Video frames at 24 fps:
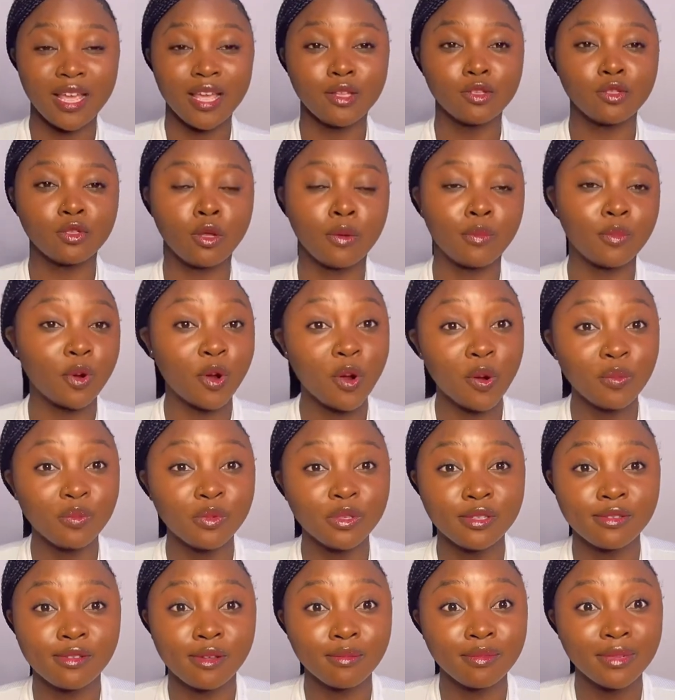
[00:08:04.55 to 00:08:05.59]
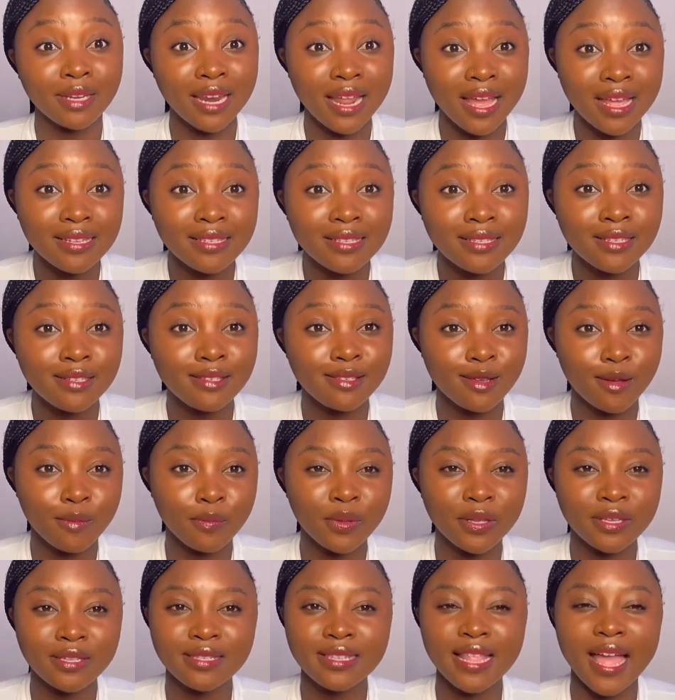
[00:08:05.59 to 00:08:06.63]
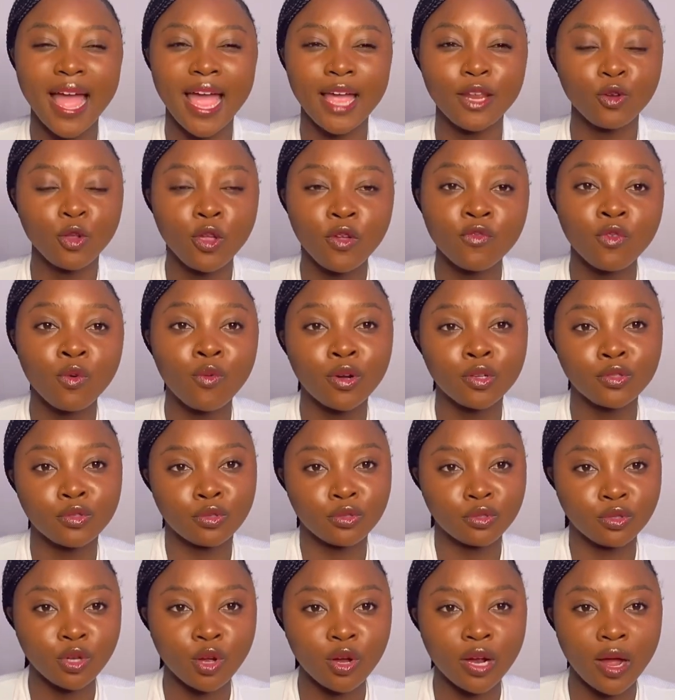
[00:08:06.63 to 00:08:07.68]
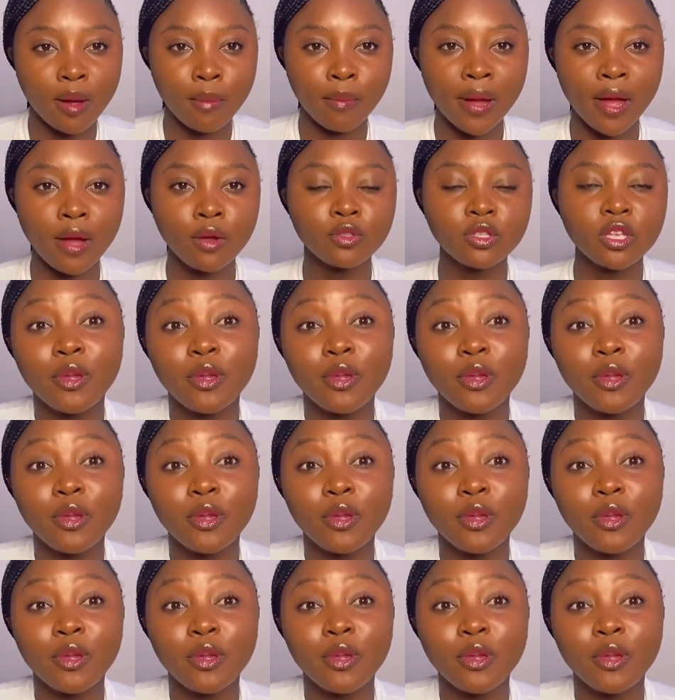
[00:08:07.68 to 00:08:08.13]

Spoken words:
some come with some nasty topics that I don't even want to talk about.